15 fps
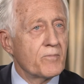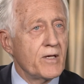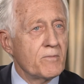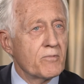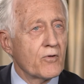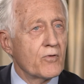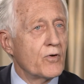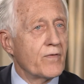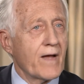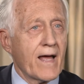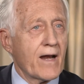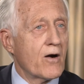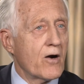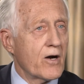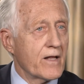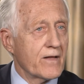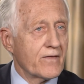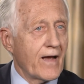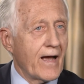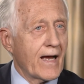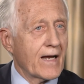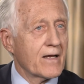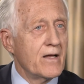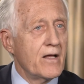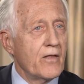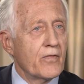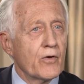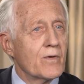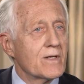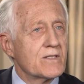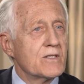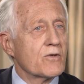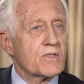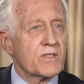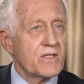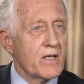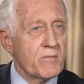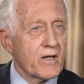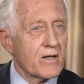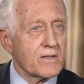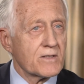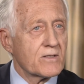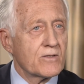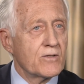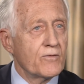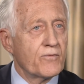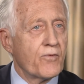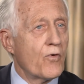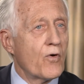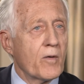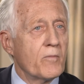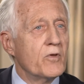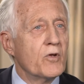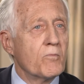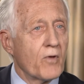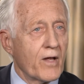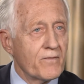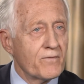people who've had a heart attack, there is no stimulus to form new blood